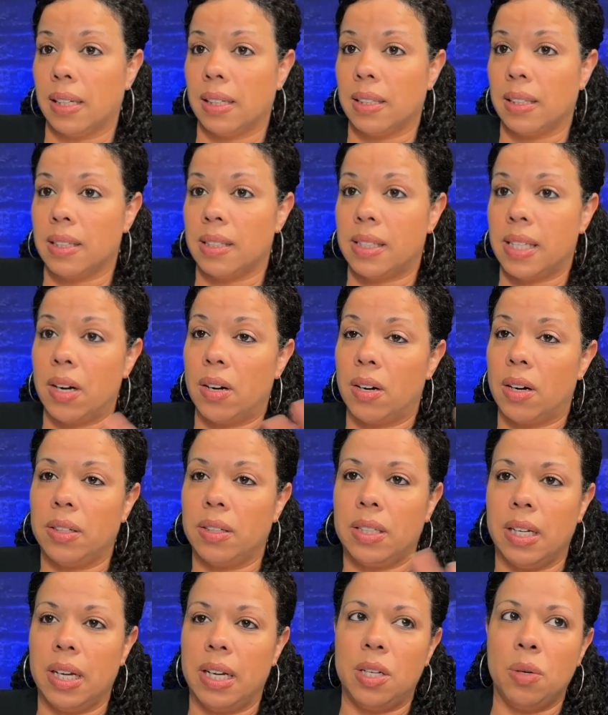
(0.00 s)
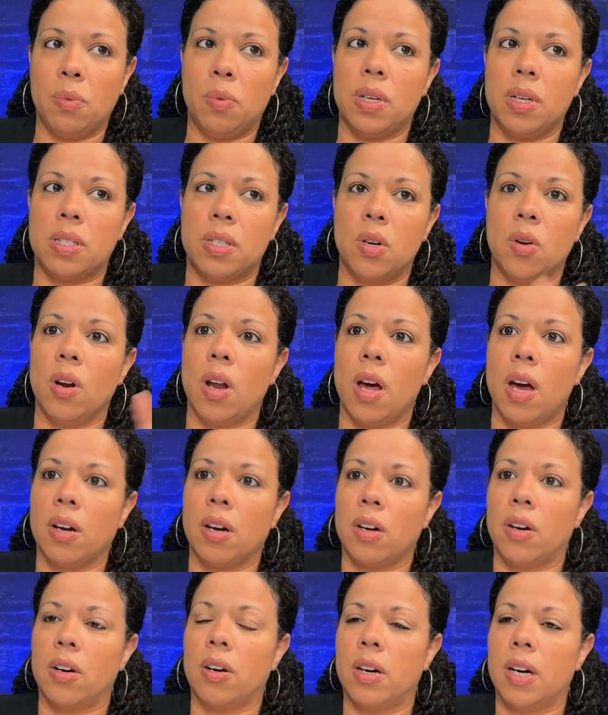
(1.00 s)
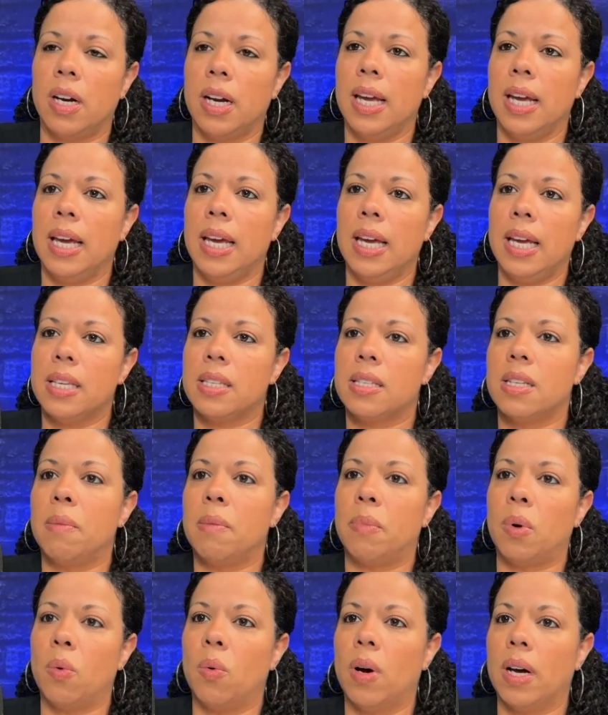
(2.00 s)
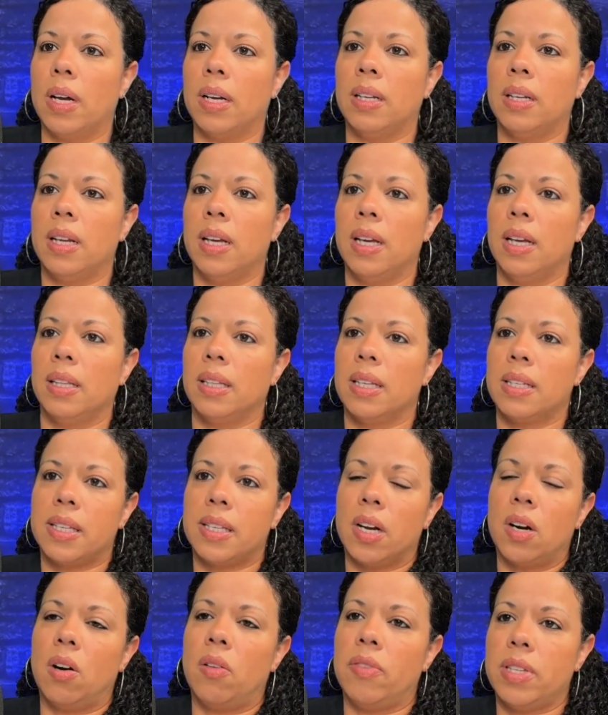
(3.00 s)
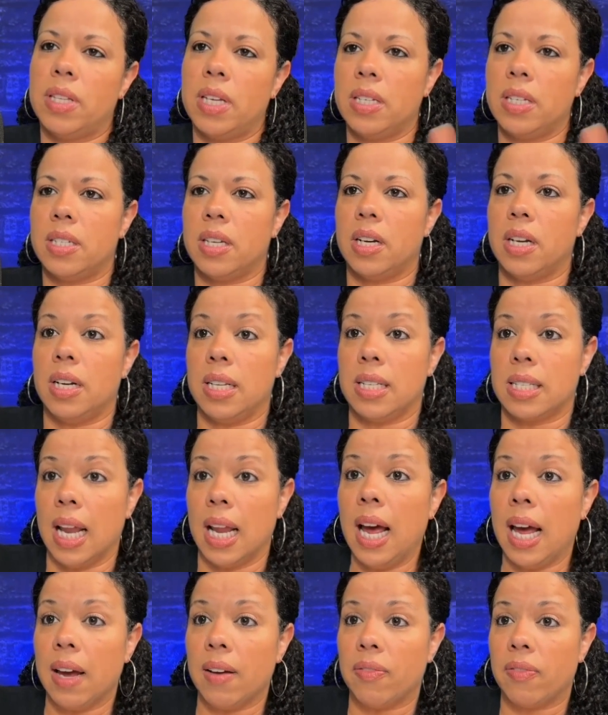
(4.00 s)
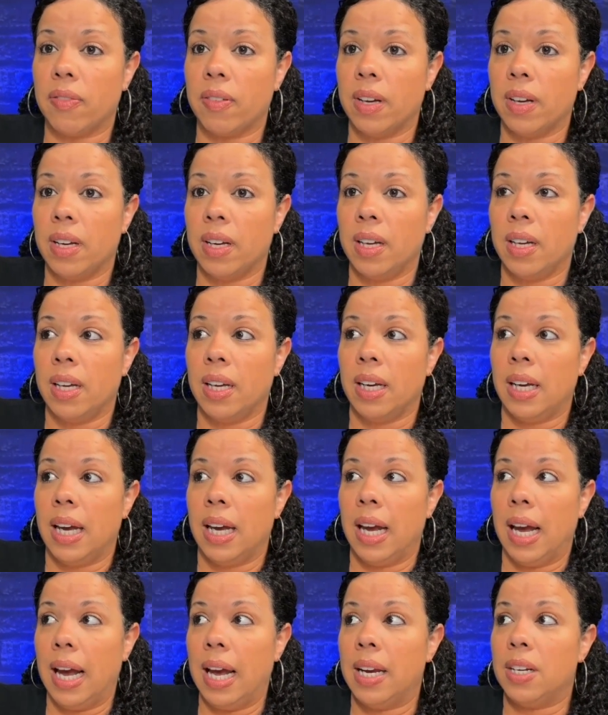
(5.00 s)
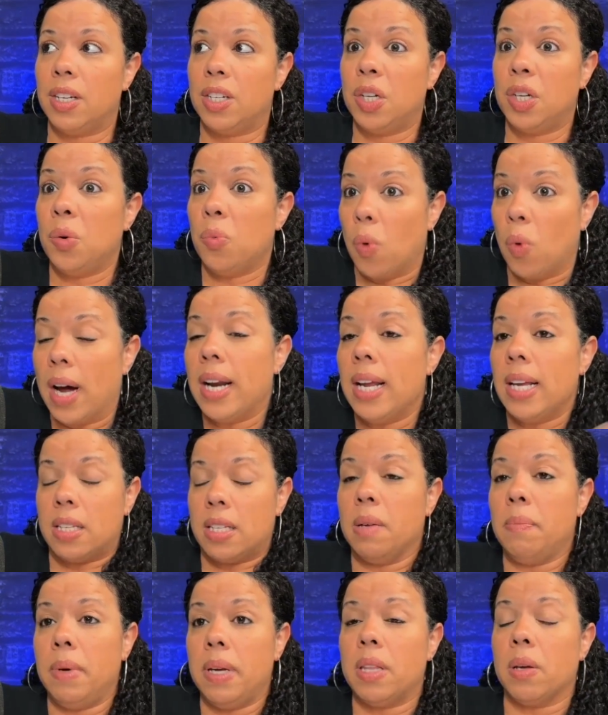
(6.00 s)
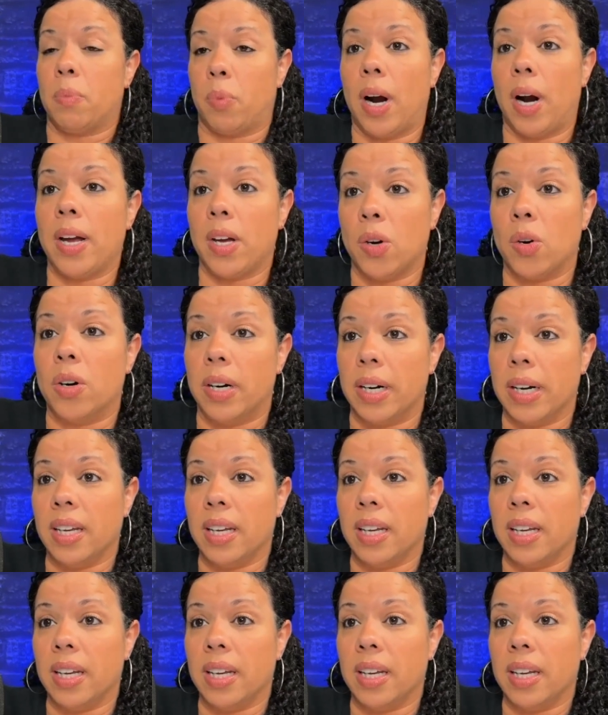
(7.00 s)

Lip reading: center. She was no longer his number one, the center of attention in his life. And she wanted to be the priority.